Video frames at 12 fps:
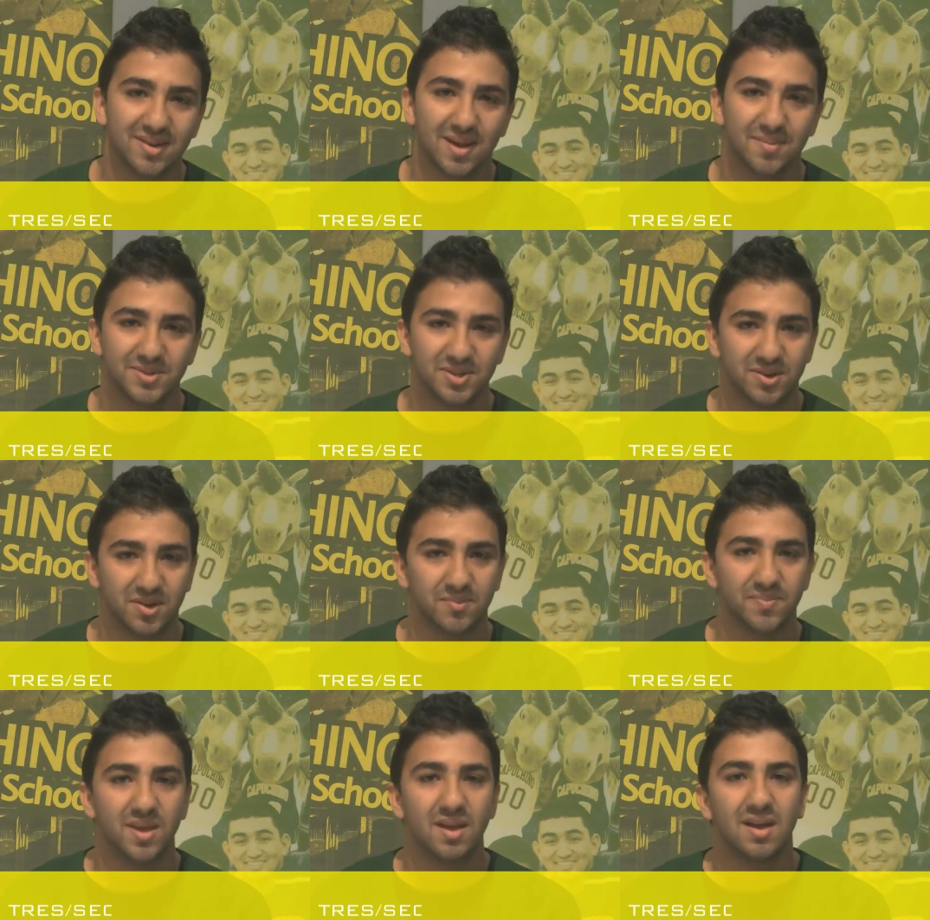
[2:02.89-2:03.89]
Speaker 1: at Capuchino.
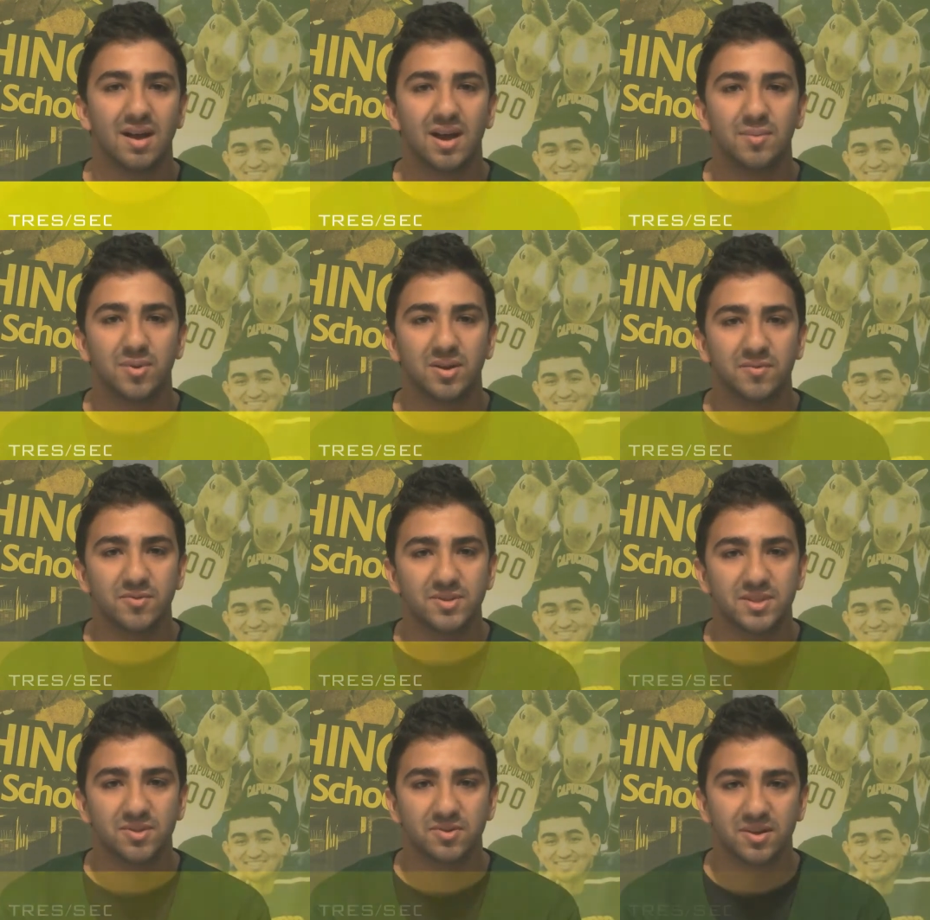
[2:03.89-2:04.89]
I'm running for
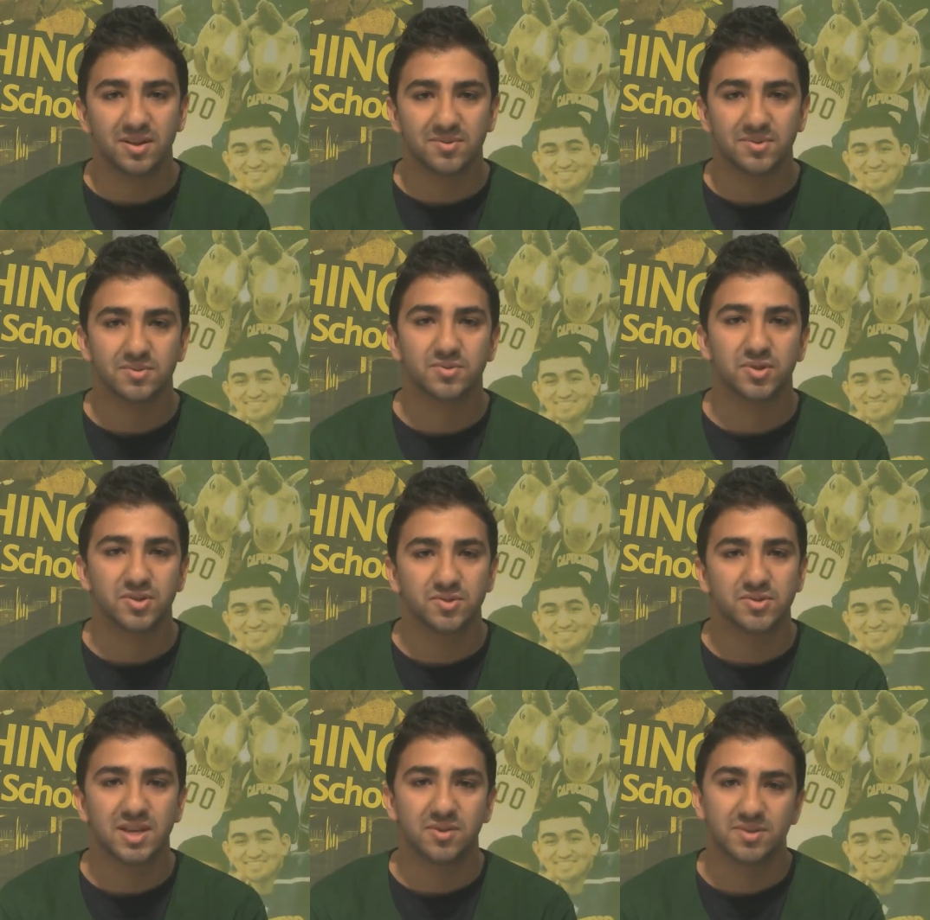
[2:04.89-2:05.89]
Senior Council
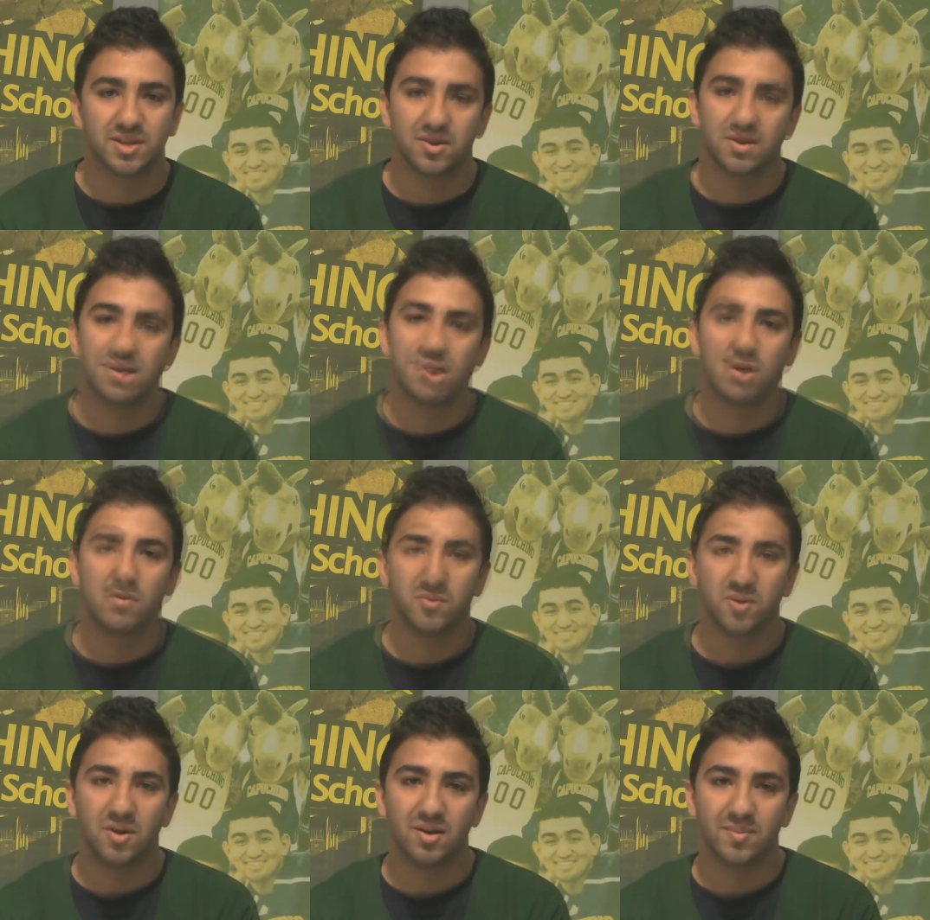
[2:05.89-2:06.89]
Treasurer Secretary.
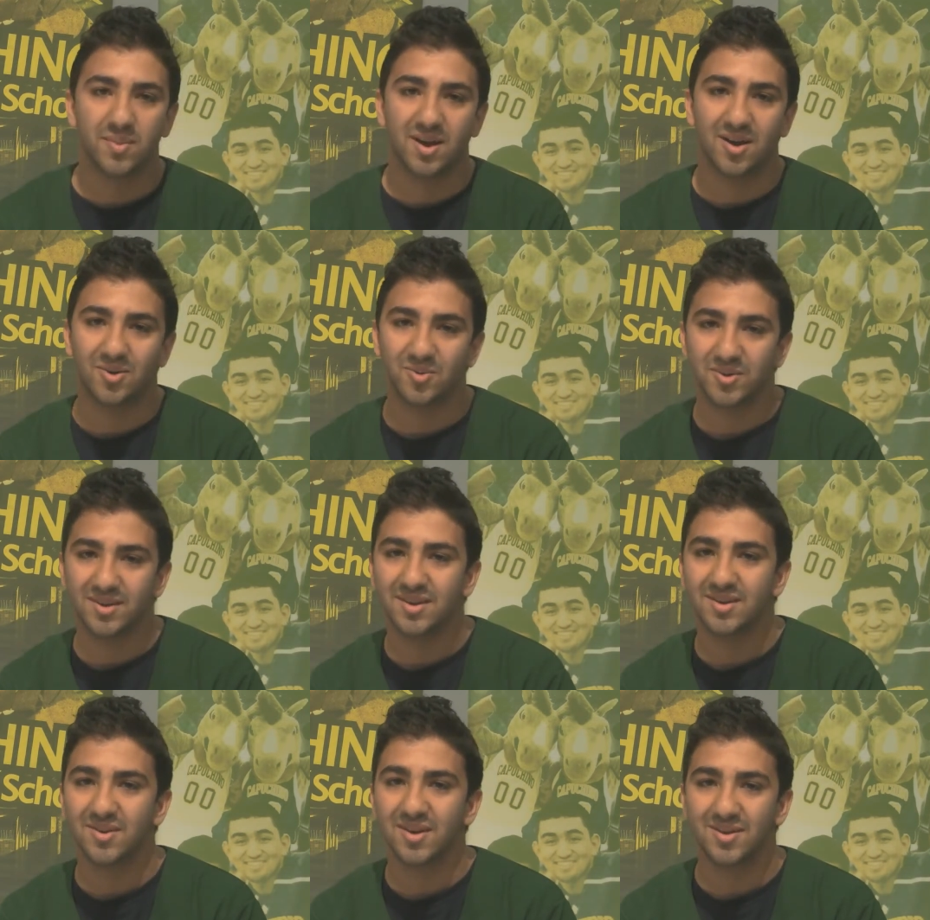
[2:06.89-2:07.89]
Overall, I'm a
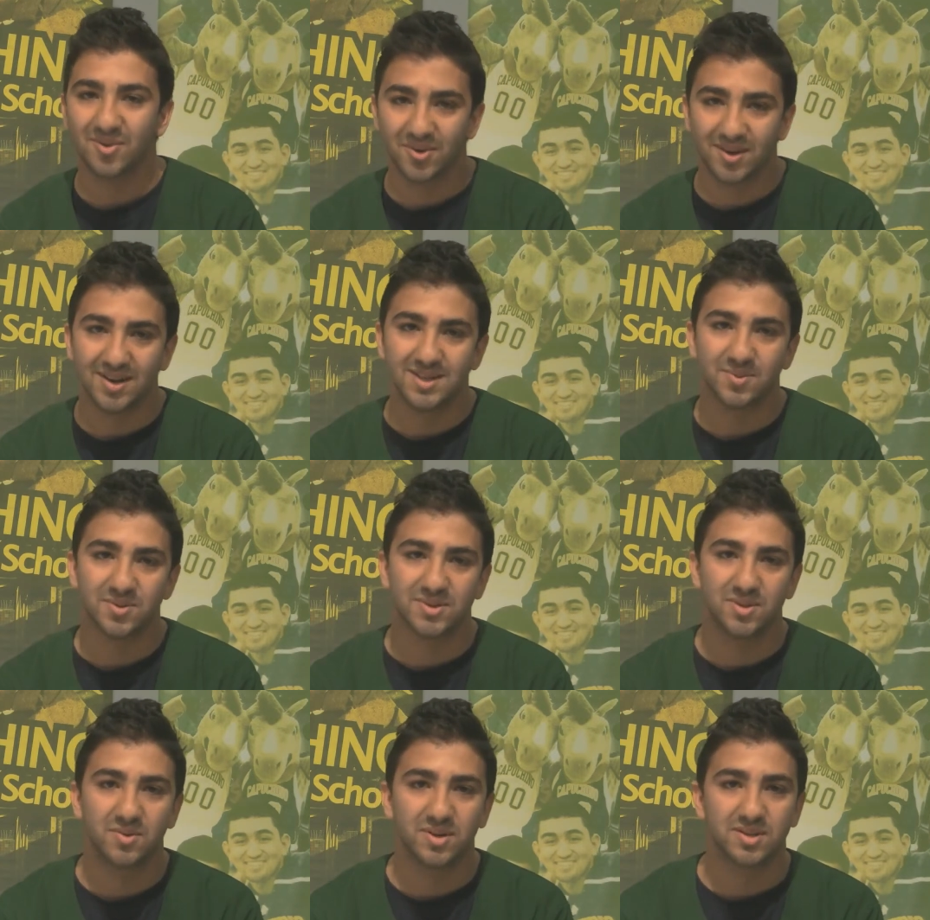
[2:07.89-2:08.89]
hardworking and organized
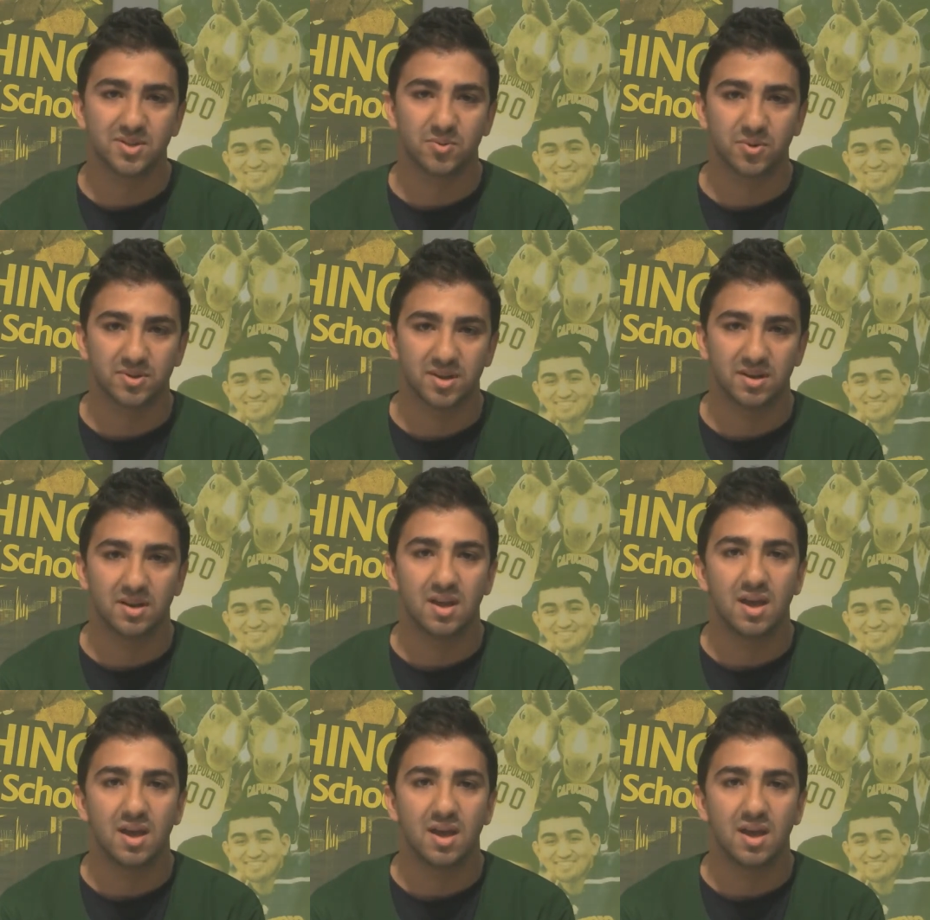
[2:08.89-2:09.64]
person who gets the work done.